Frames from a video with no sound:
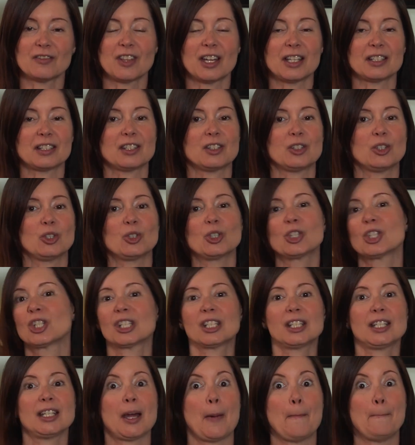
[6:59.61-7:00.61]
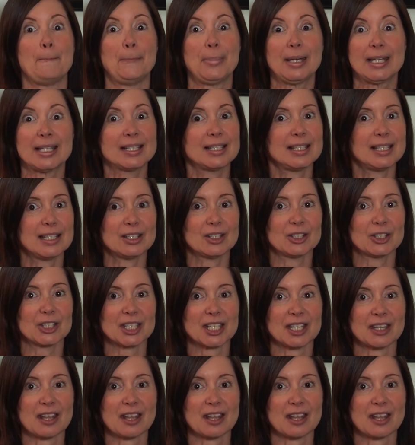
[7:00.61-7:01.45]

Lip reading: that's usually a big deal to